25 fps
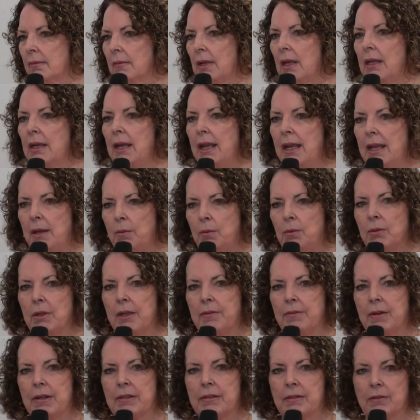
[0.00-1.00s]
And he will
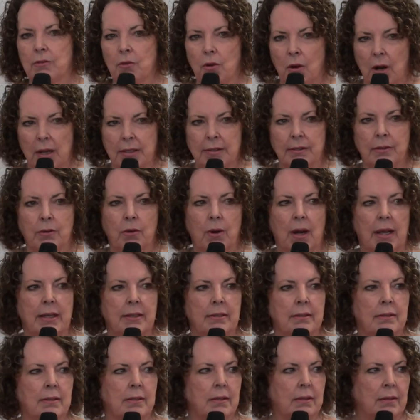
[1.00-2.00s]
give us Christ's
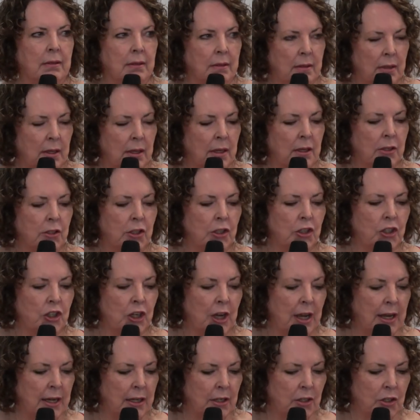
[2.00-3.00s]
grace to
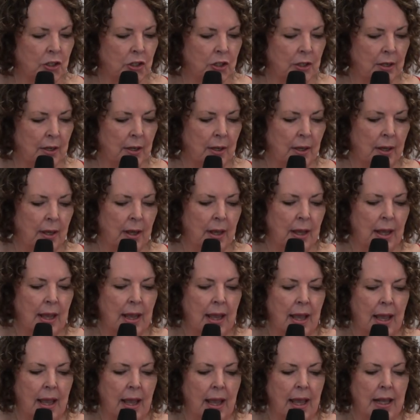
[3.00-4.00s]
change.
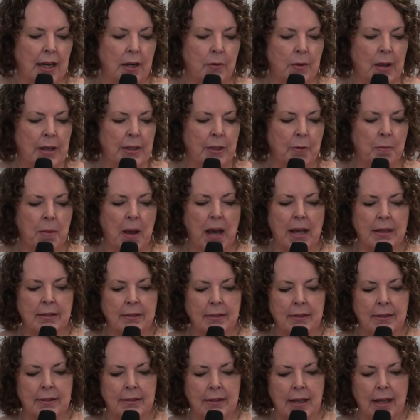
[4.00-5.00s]
Anyway, the
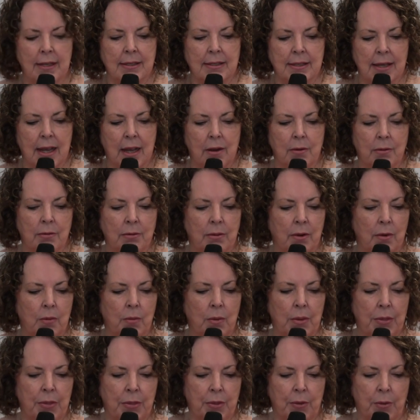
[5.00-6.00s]
pastor sat down
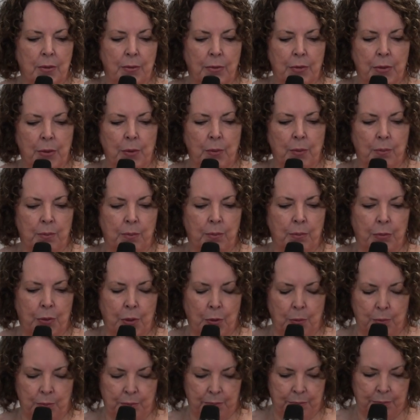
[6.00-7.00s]
with
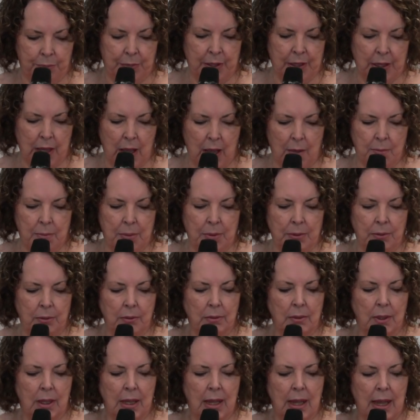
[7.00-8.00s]
the
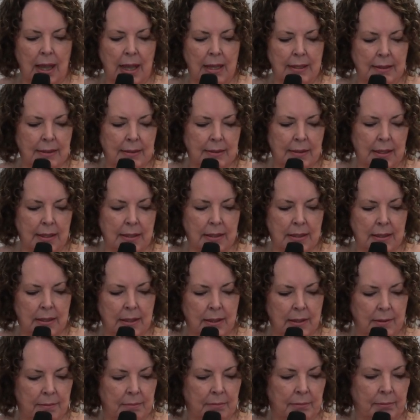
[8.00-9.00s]
couple and said to
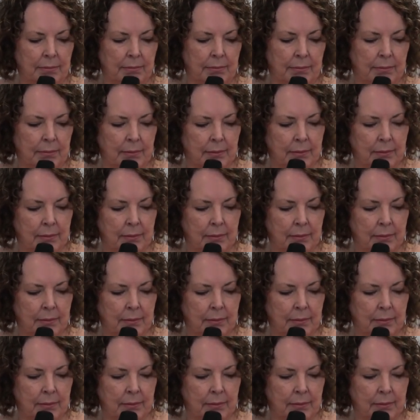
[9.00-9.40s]
them,